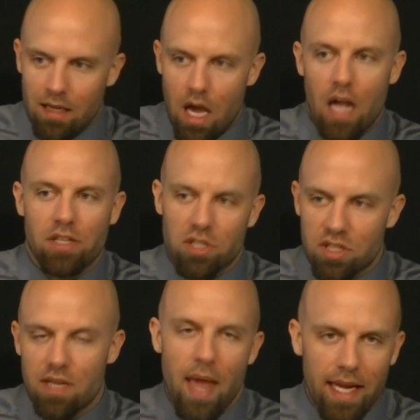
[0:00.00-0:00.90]

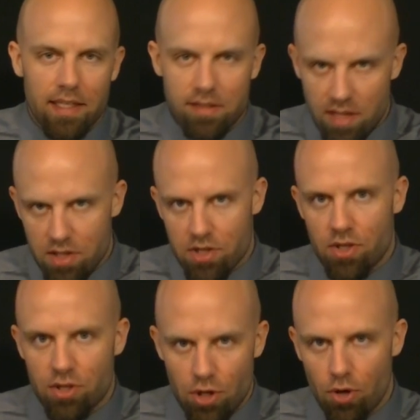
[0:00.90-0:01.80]
consciously make a
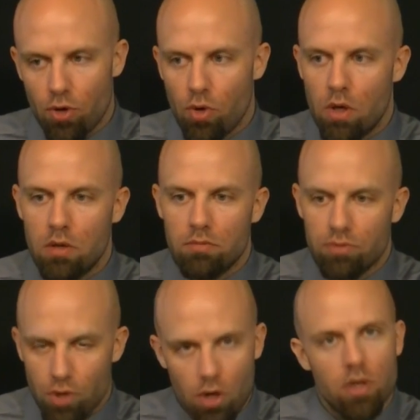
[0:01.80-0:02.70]
decision to
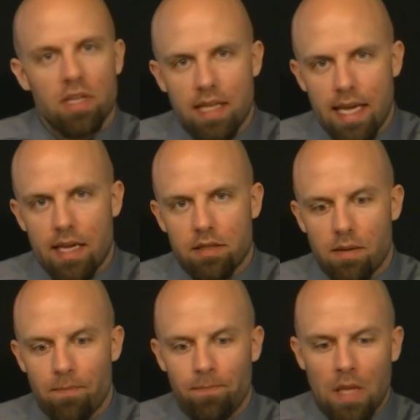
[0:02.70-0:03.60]
turn to
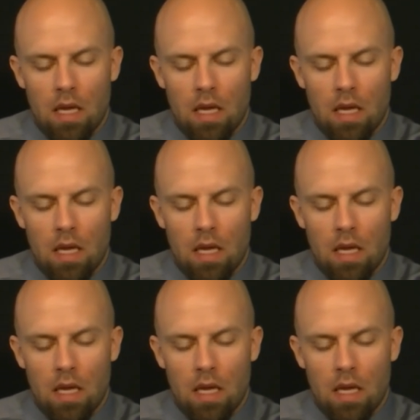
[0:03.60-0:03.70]
deism,